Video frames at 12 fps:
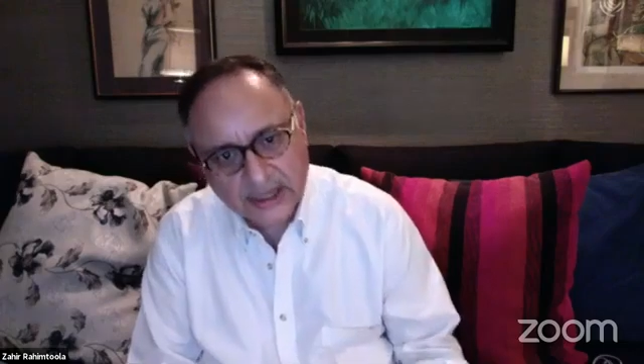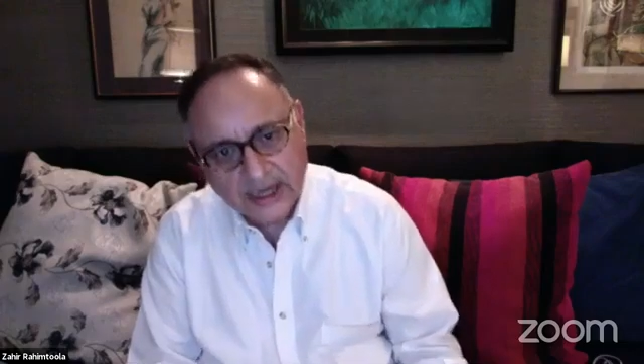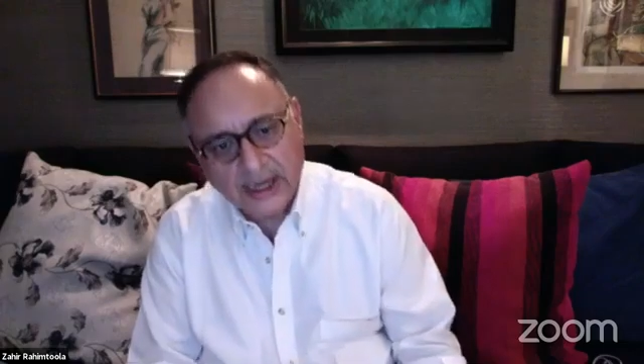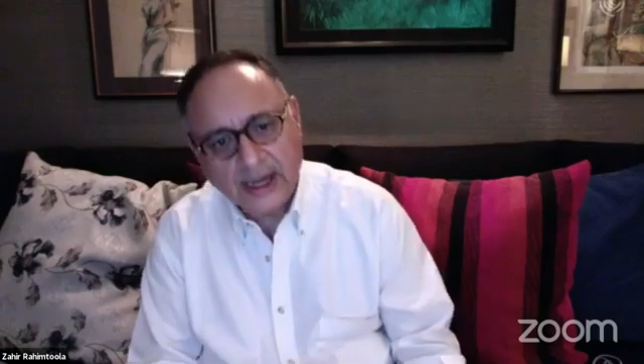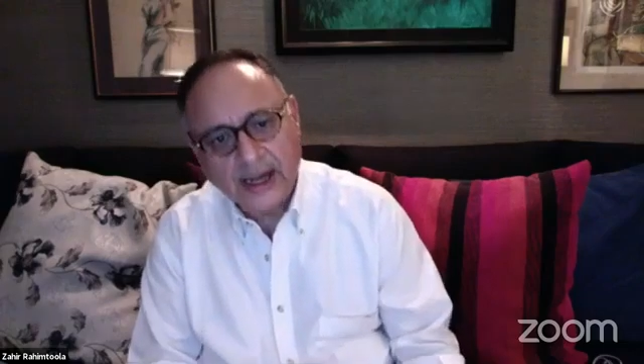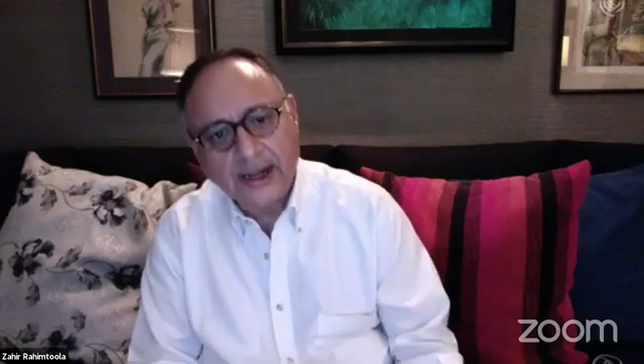
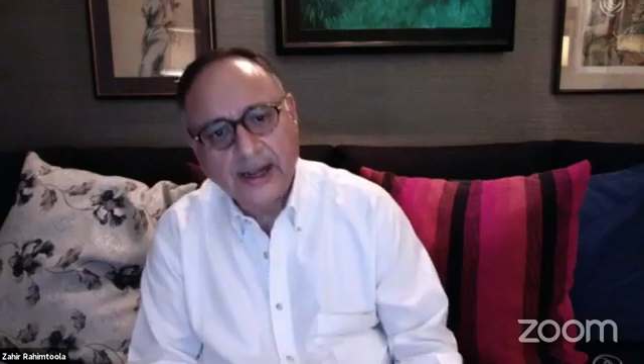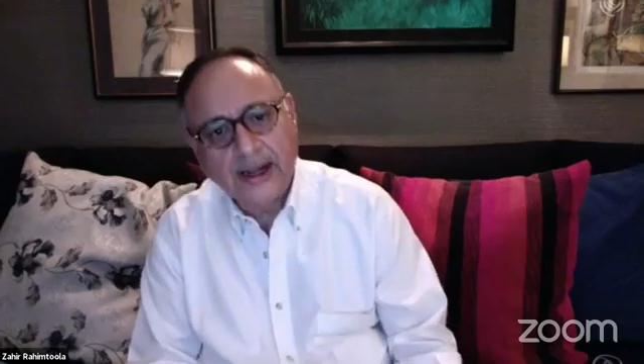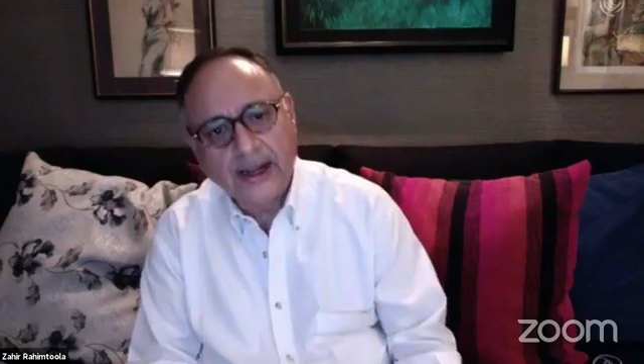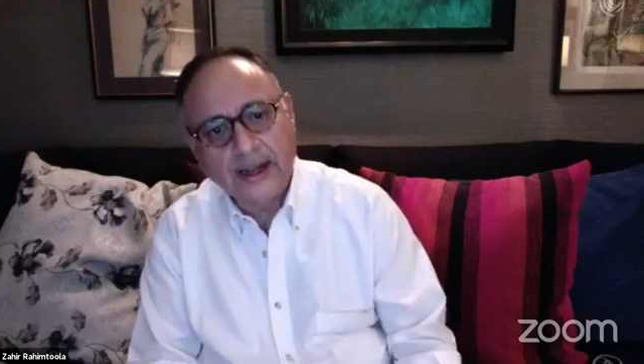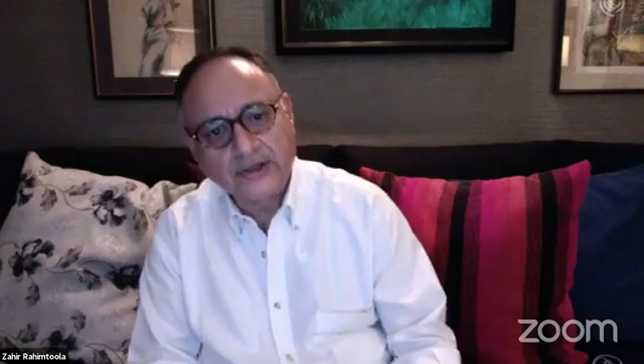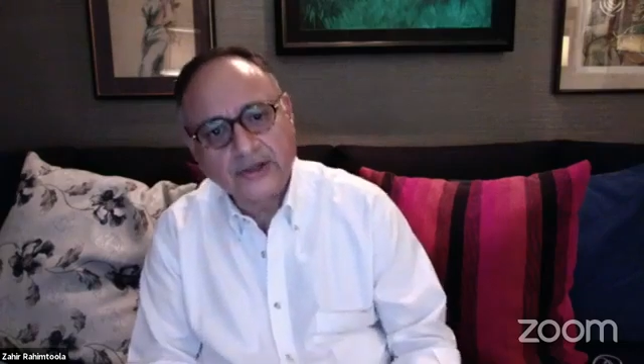
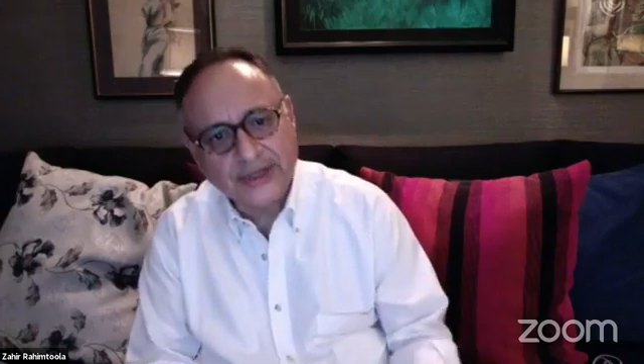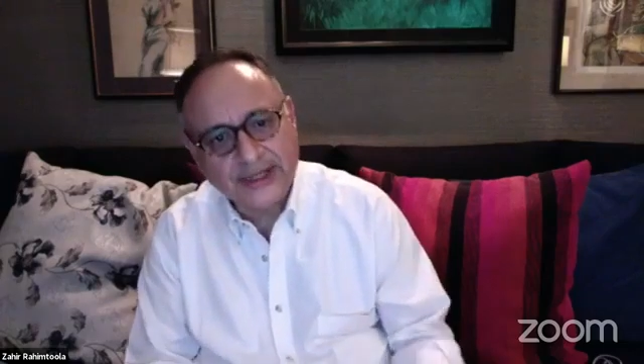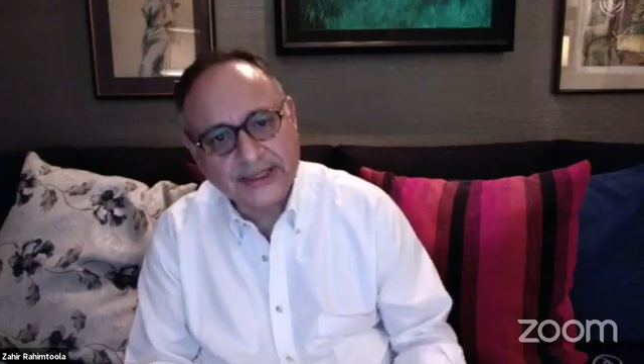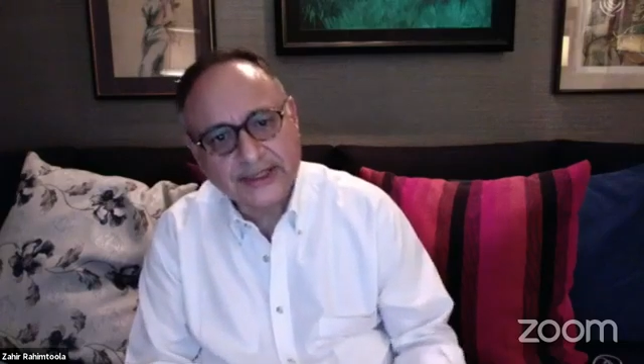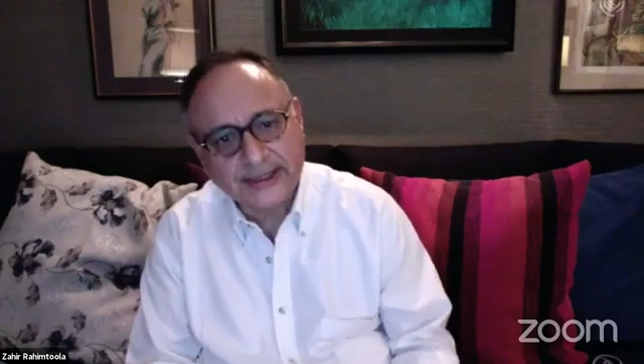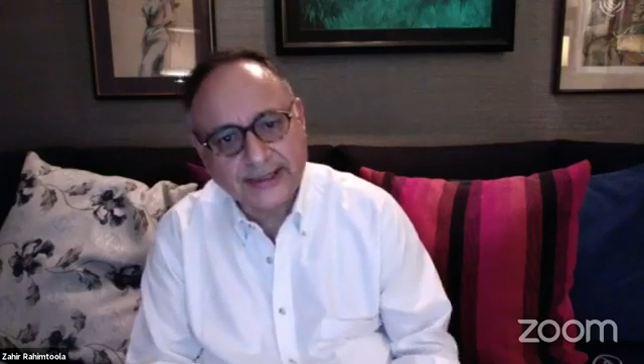So
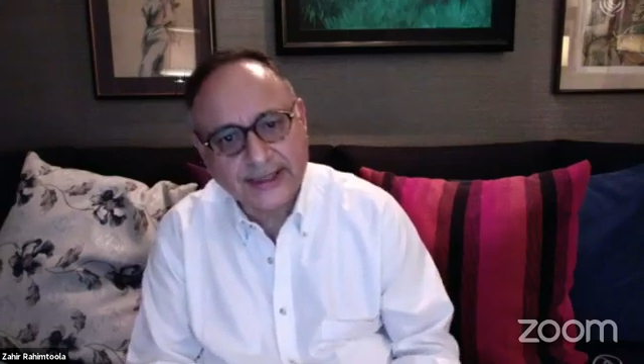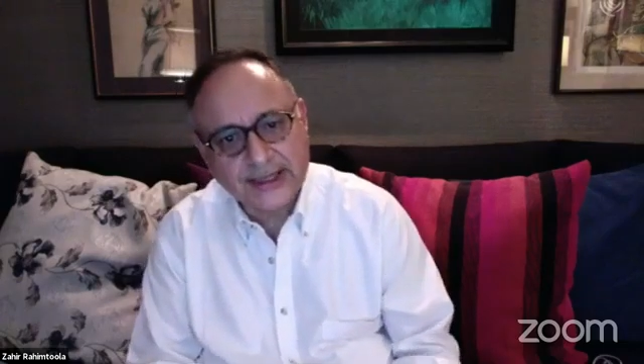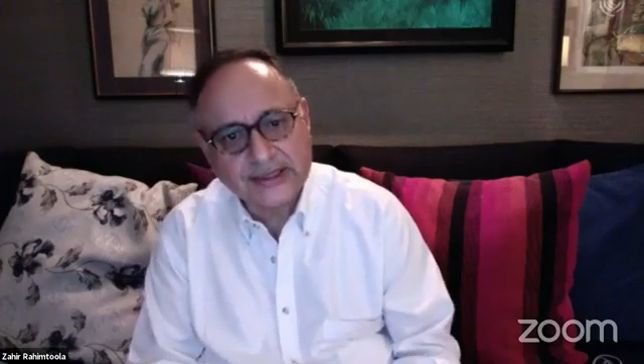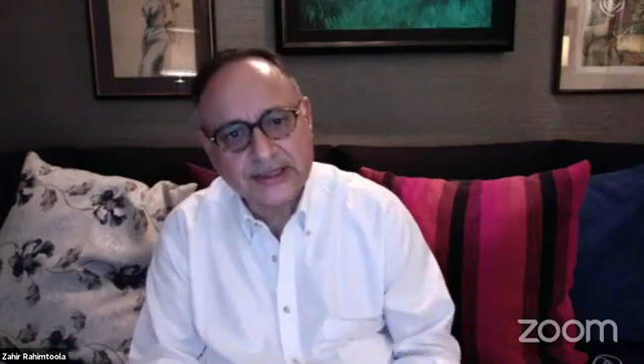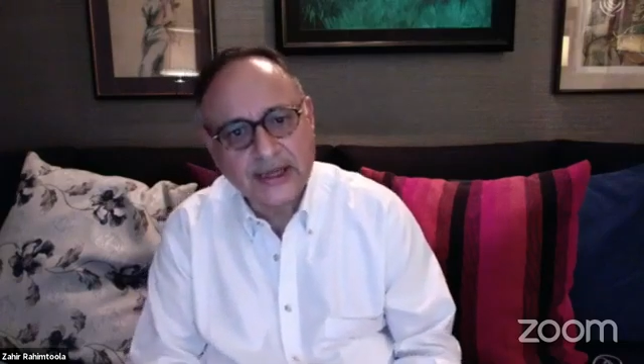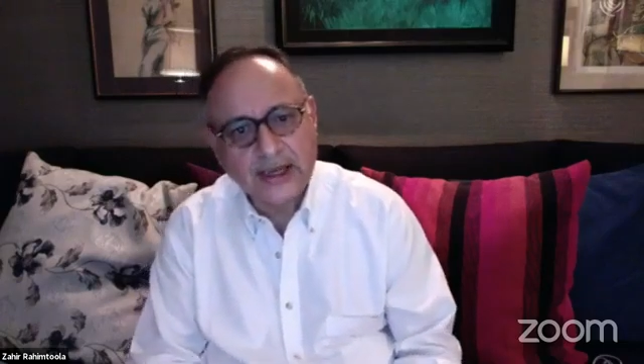these are
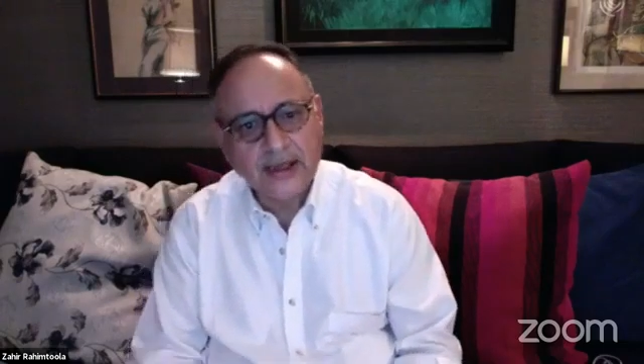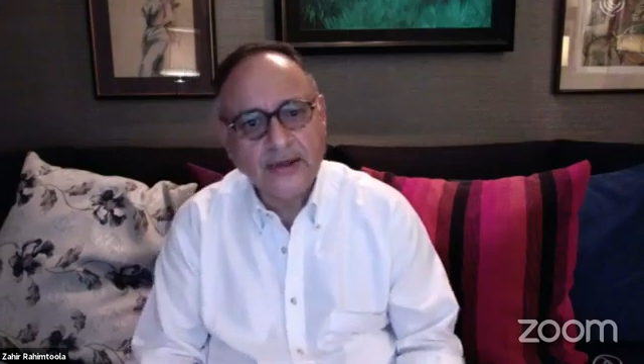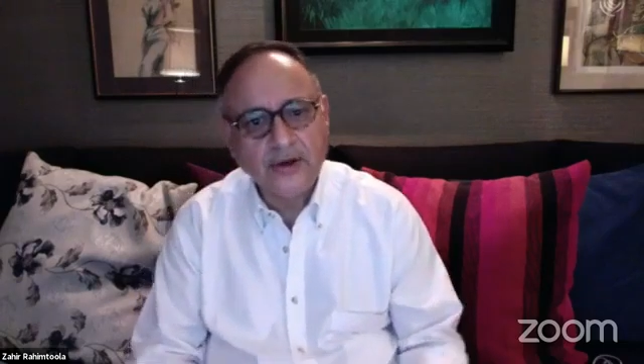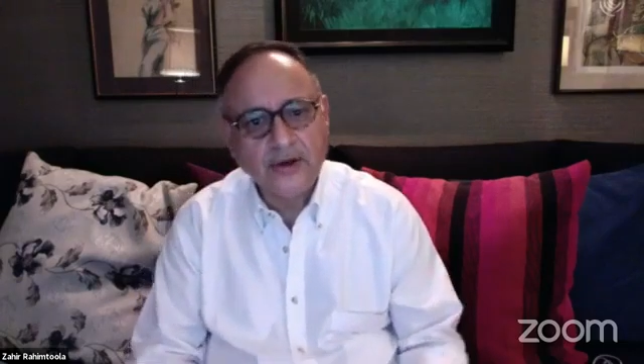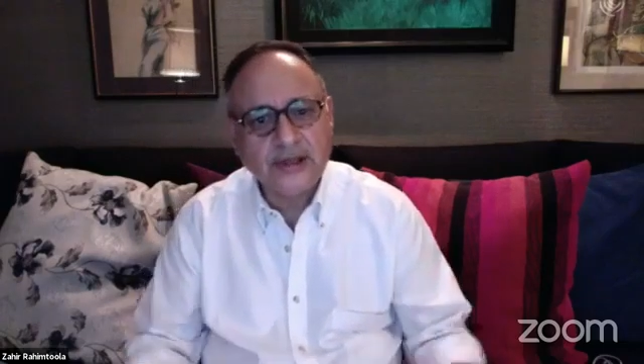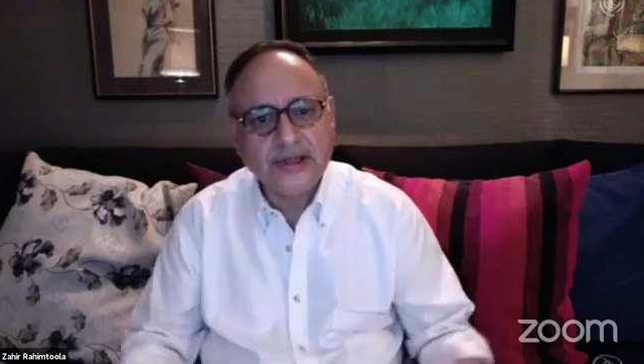things,
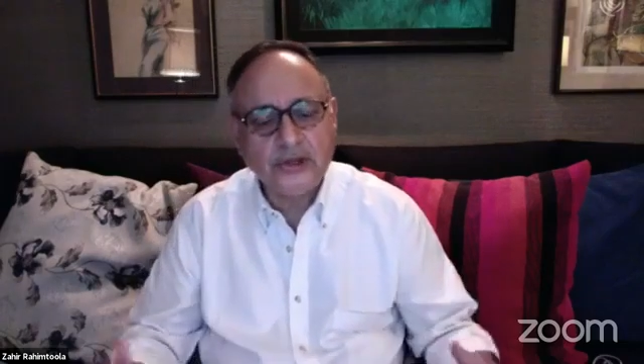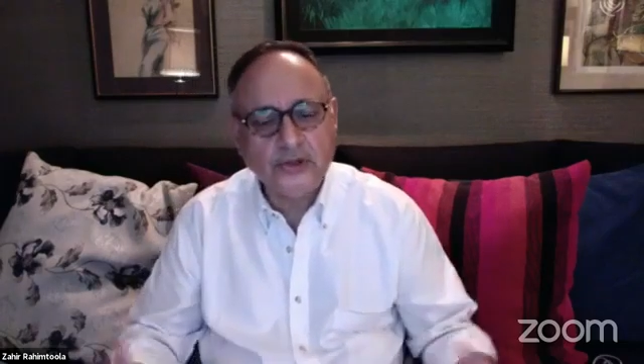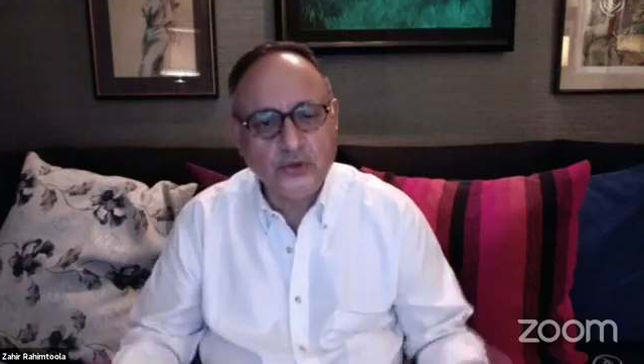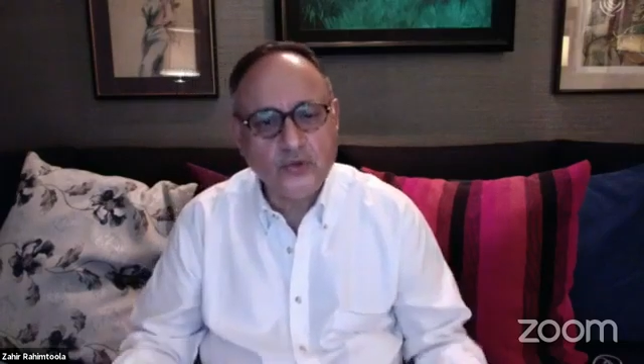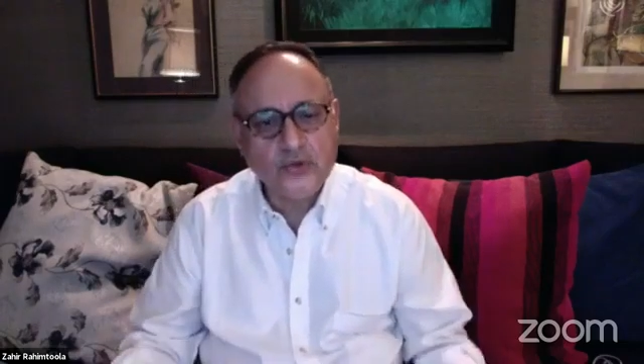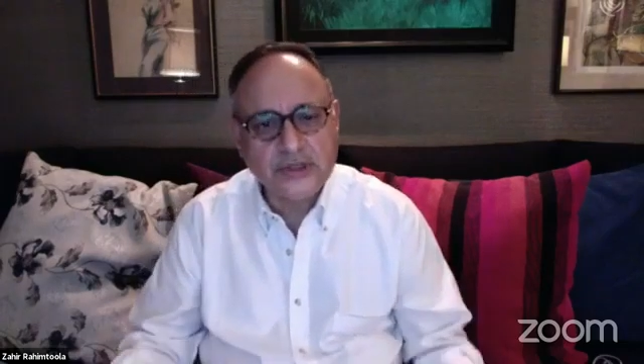the
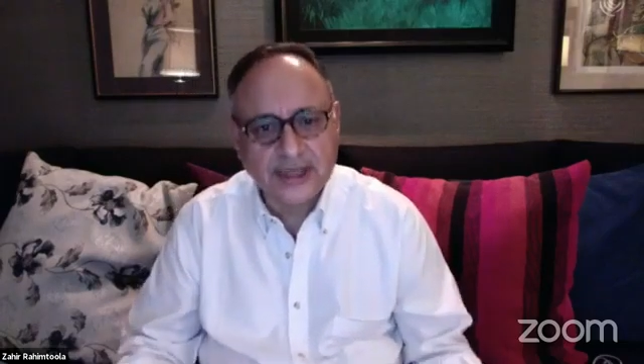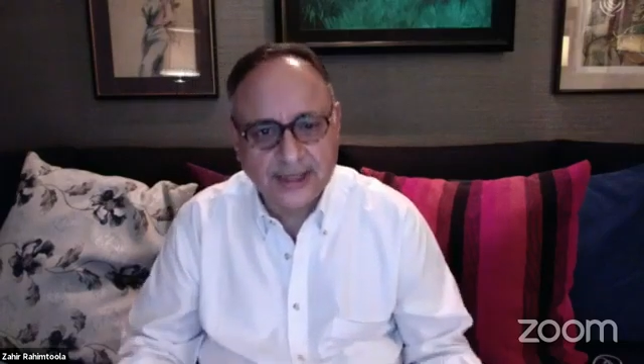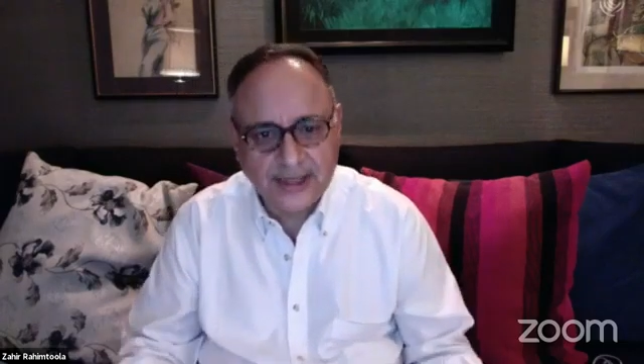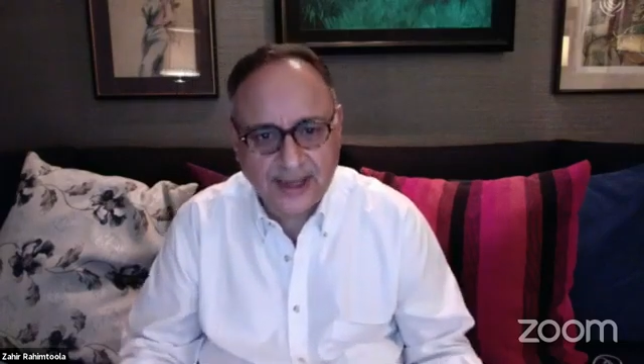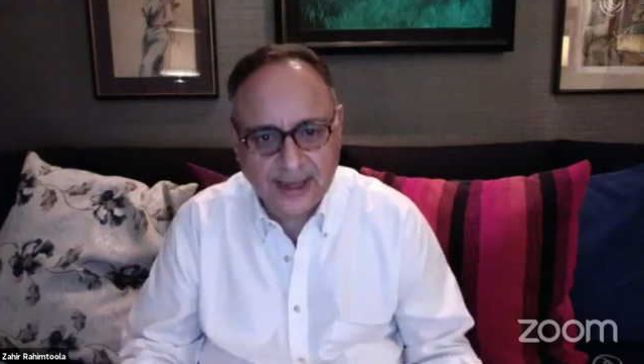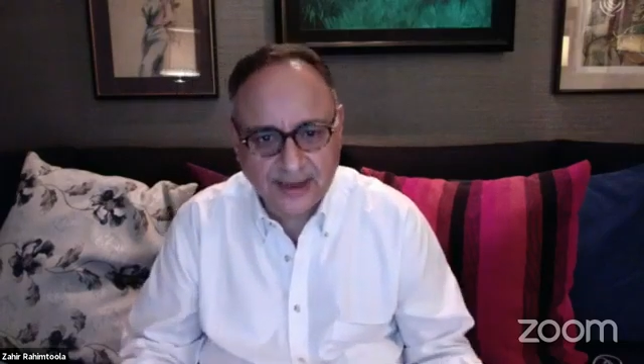tools are
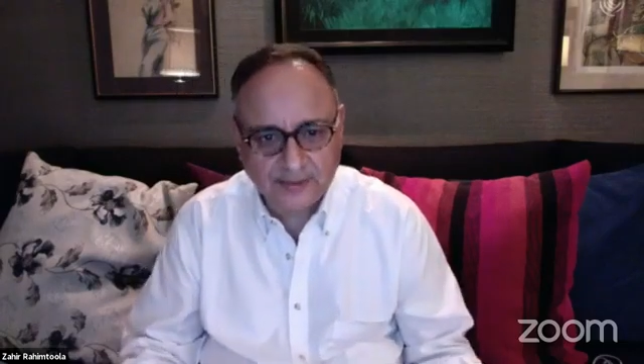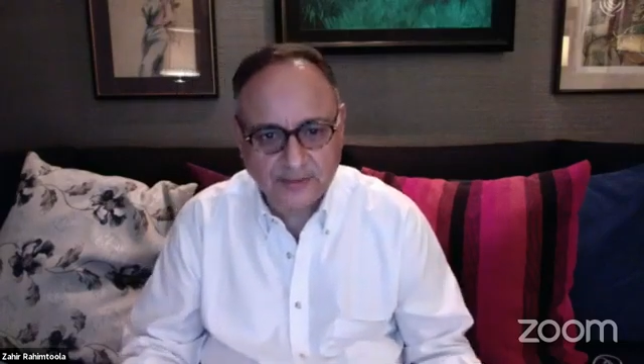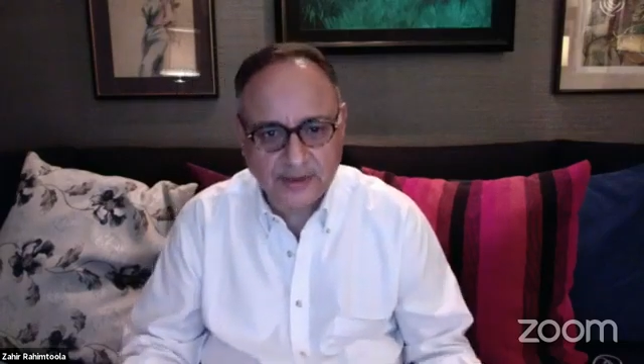there.